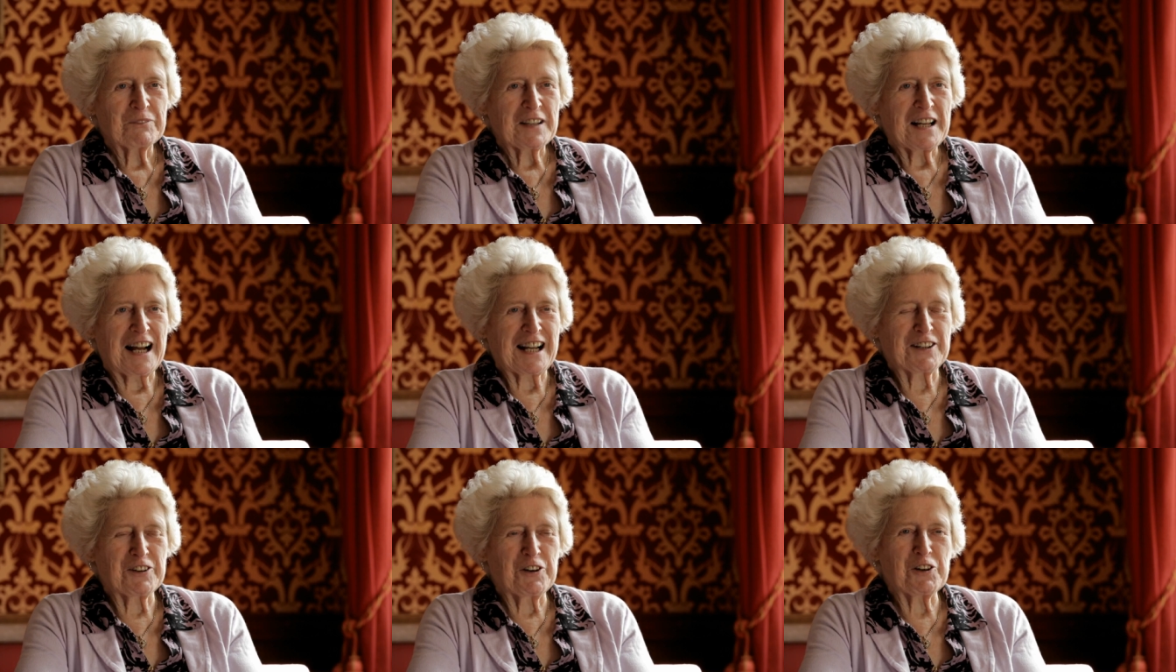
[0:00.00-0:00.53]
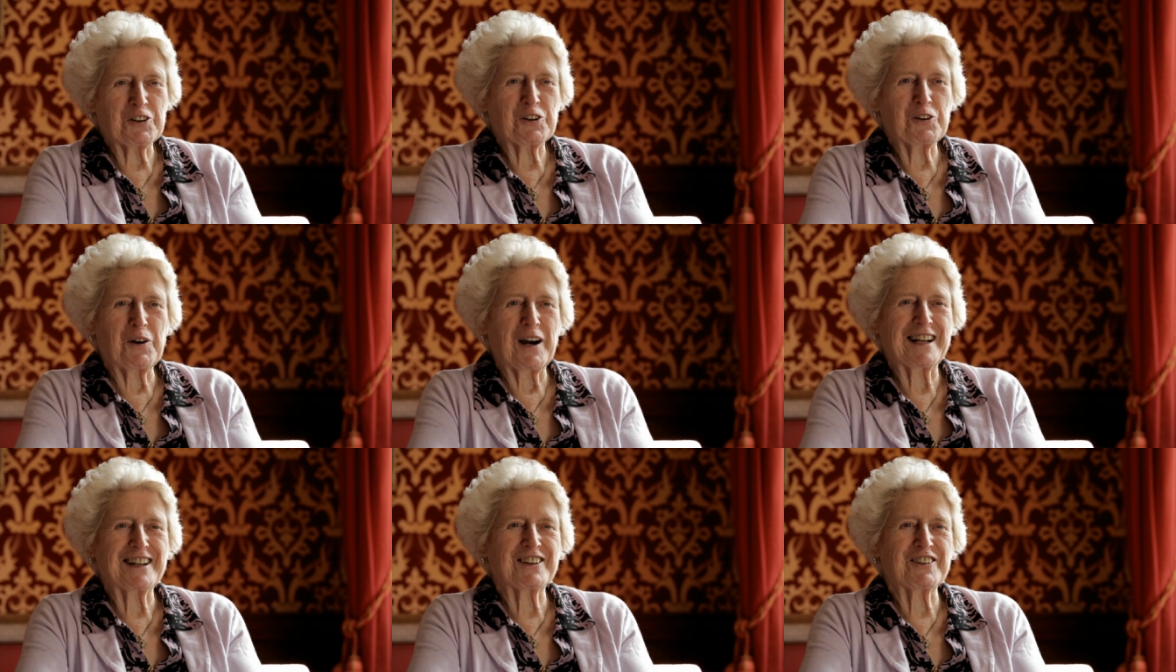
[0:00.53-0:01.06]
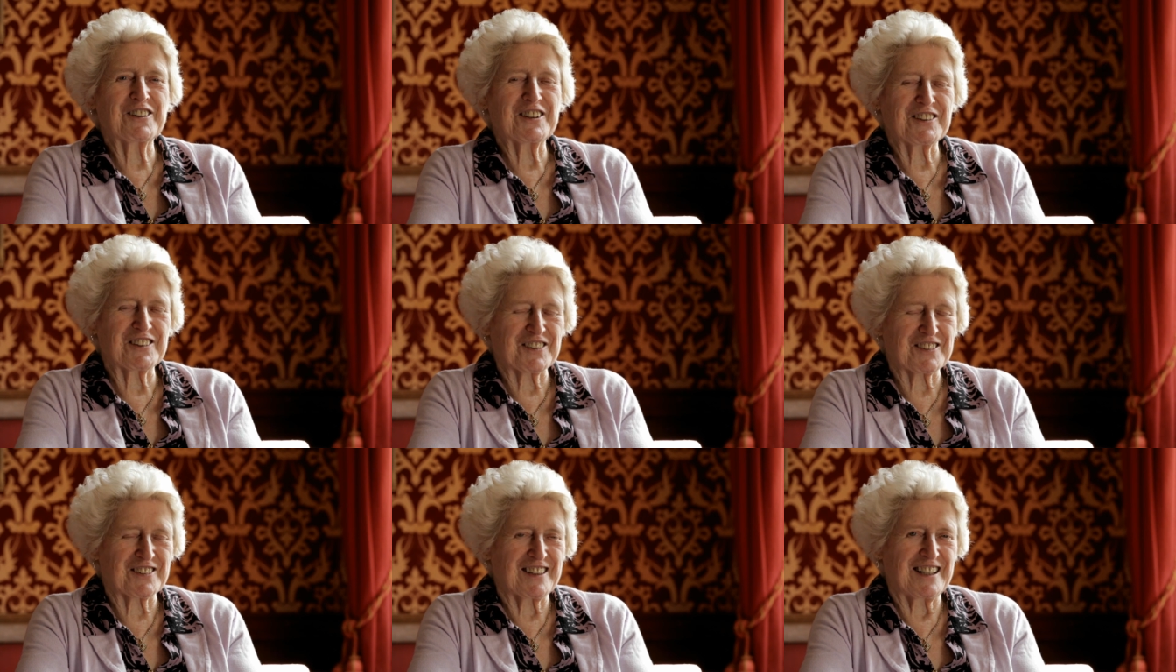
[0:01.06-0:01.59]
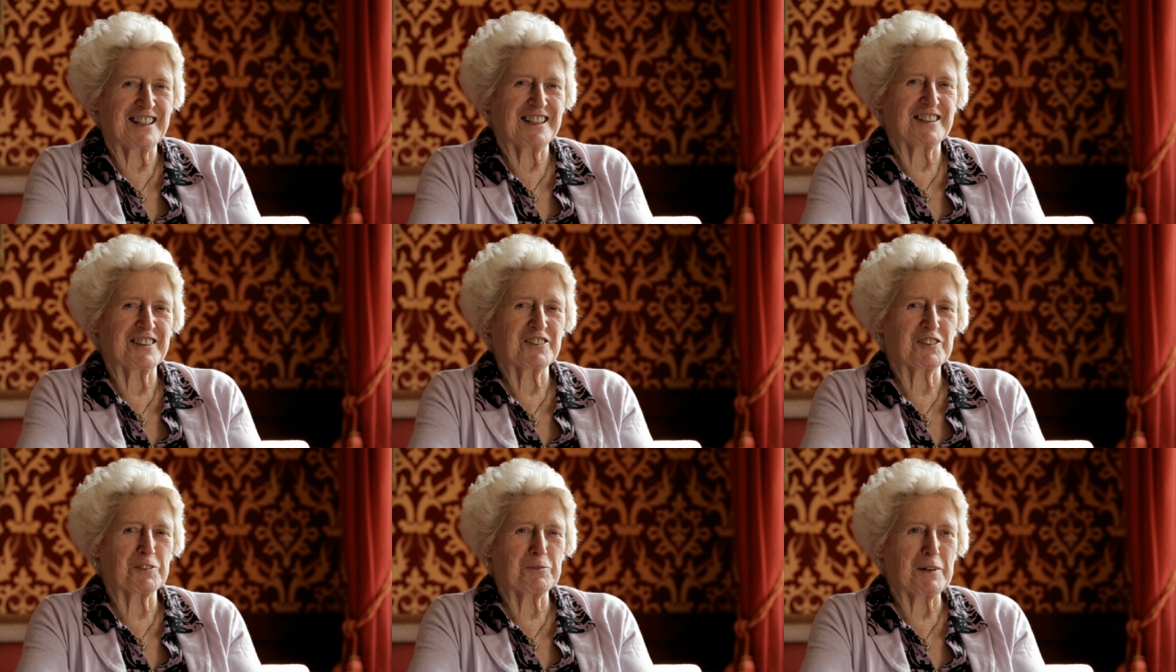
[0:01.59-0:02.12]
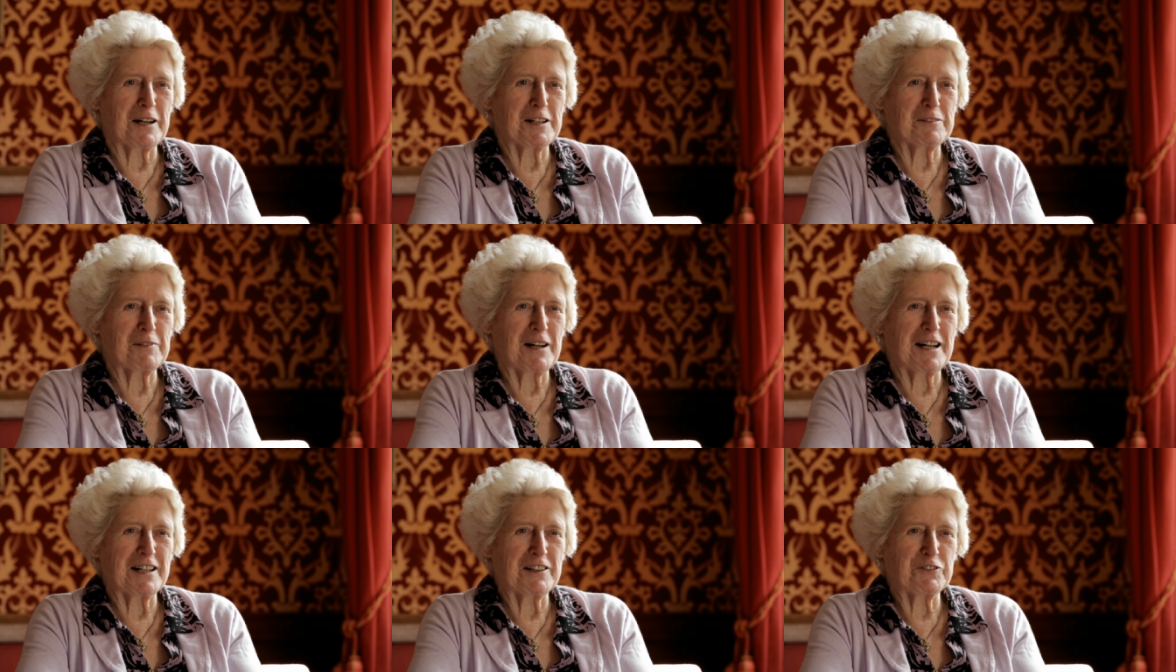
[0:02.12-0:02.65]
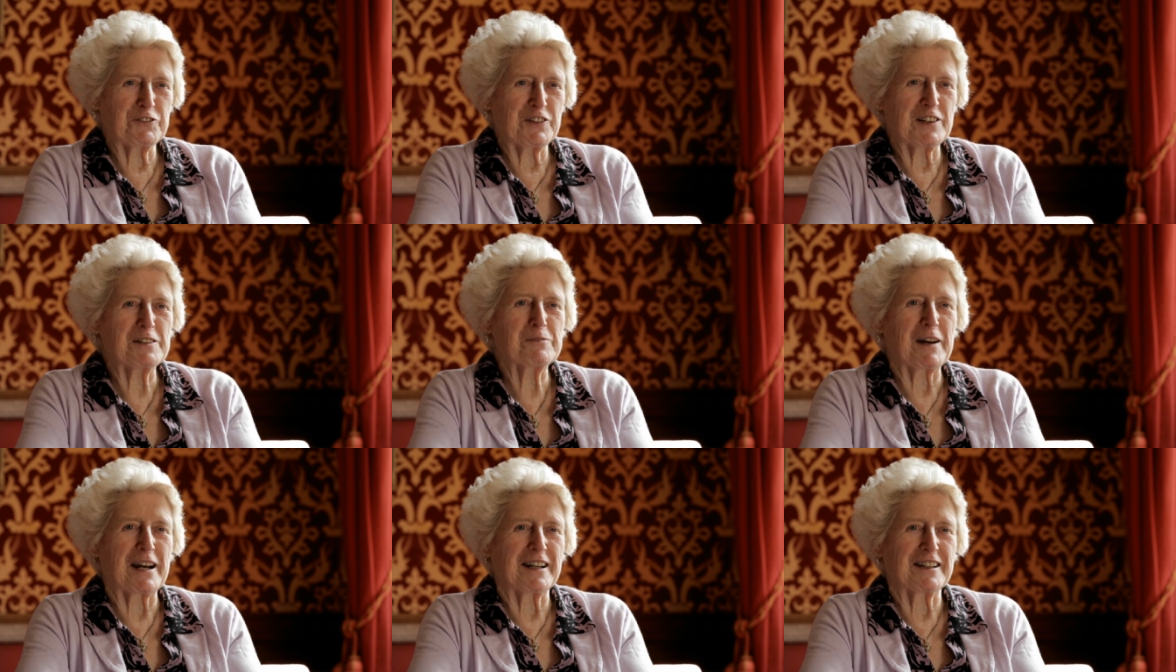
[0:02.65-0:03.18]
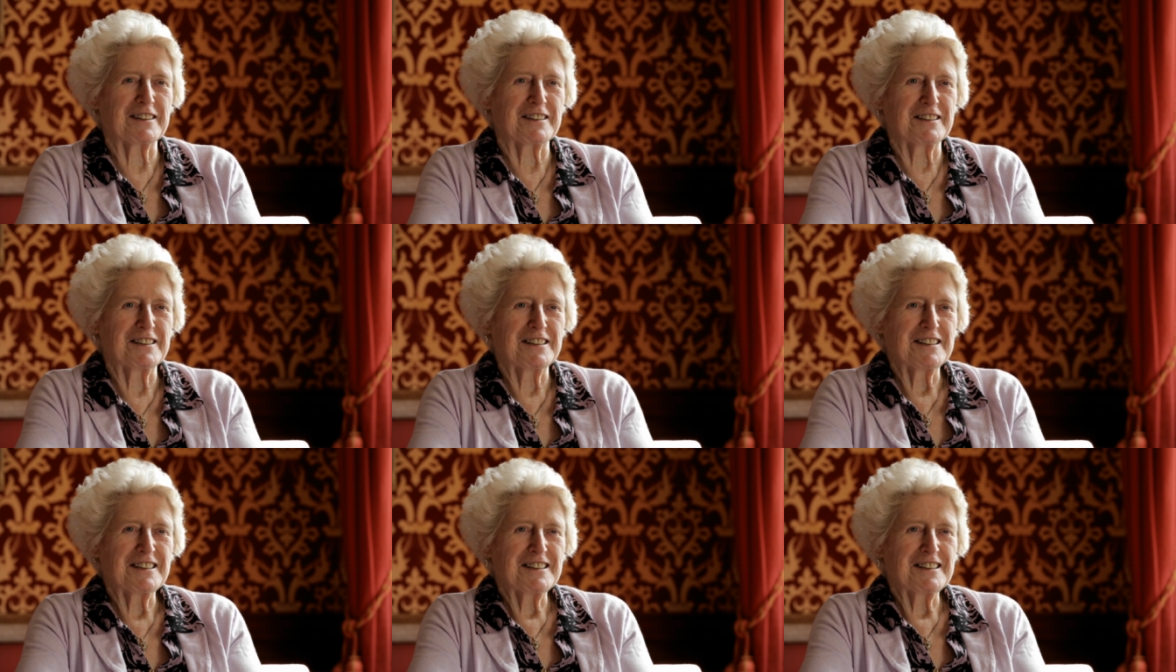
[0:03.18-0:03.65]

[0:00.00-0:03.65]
I got quite criticised by my female